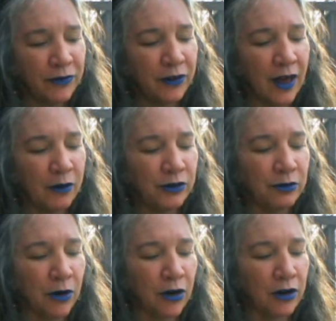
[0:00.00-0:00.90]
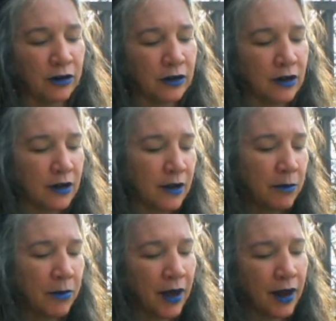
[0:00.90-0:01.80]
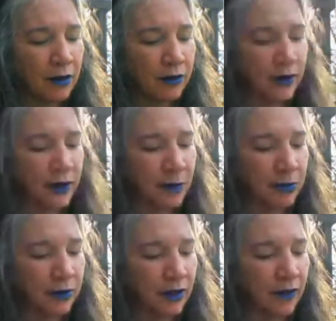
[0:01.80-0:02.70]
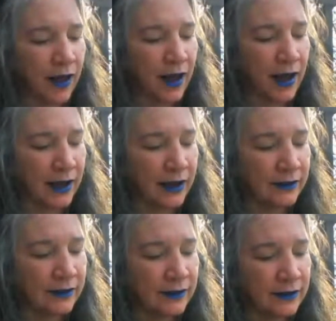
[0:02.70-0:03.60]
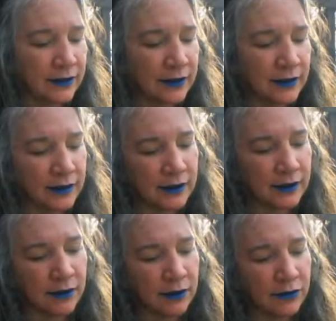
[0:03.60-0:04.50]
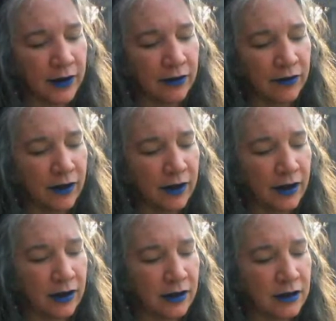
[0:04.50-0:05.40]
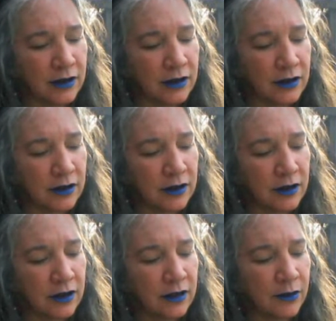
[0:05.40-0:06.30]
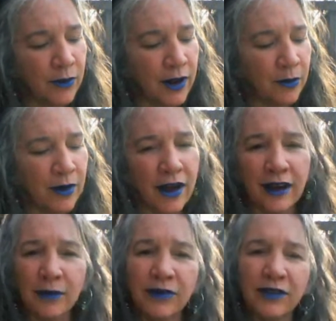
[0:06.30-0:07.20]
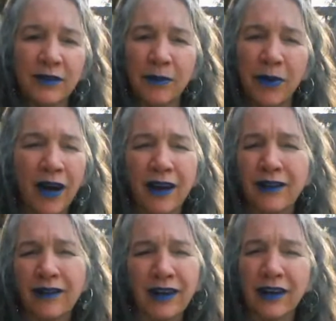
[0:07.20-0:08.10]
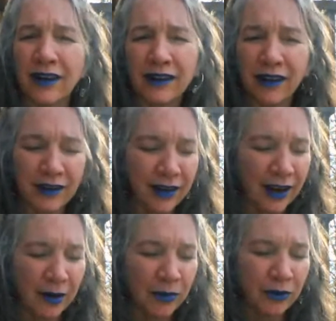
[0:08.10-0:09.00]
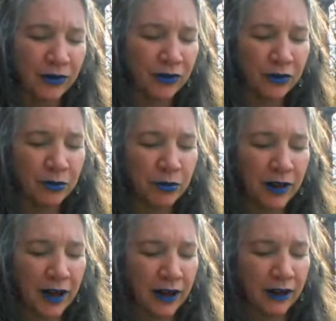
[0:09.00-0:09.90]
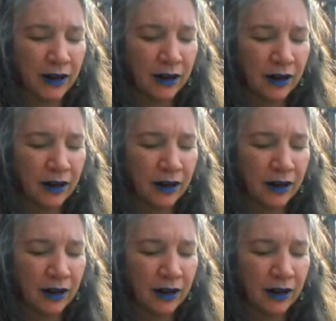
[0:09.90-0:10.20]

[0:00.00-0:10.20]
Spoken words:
so that was smart. But I'll read a couple of lines. I don't know if I can find the one I want. I'm pondering on camera, which is always polite.